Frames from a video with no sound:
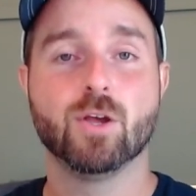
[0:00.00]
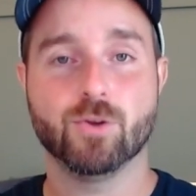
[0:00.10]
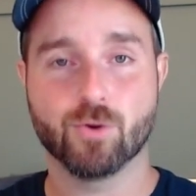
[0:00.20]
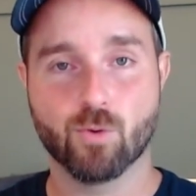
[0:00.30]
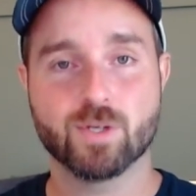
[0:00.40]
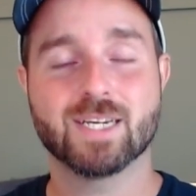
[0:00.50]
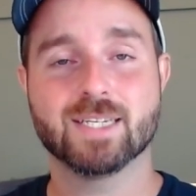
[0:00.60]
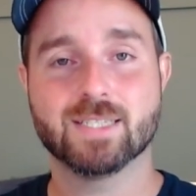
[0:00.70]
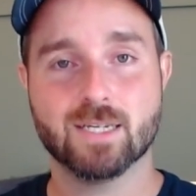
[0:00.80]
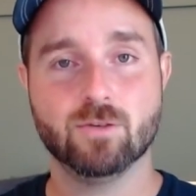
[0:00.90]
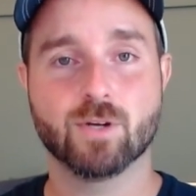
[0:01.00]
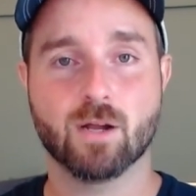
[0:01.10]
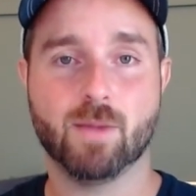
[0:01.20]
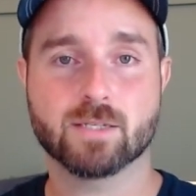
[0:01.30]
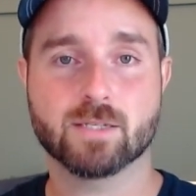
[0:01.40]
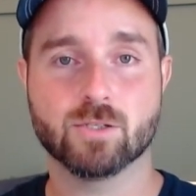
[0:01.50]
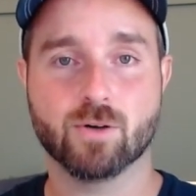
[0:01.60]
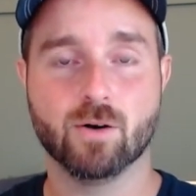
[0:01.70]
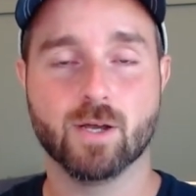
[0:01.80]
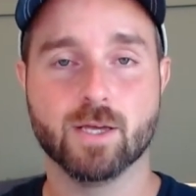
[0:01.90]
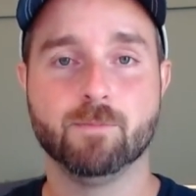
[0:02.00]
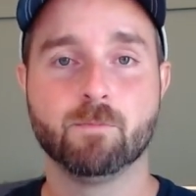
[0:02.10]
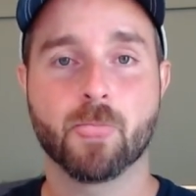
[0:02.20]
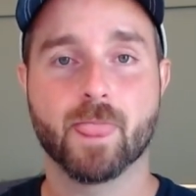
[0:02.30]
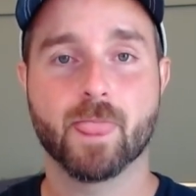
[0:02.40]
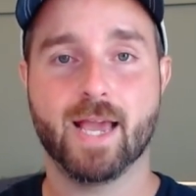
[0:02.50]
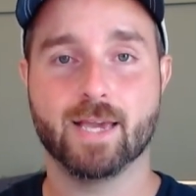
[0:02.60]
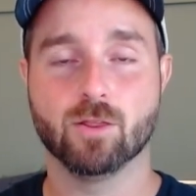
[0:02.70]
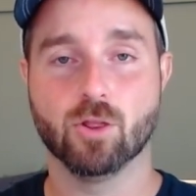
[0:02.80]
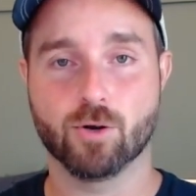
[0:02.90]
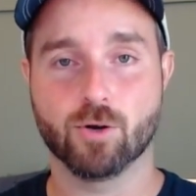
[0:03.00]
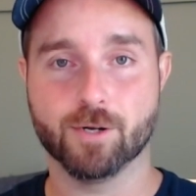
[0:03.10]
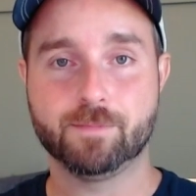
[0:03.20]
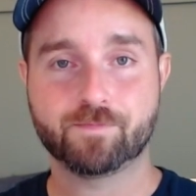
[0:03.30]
you're going to continue to come back to Trailhead and learn.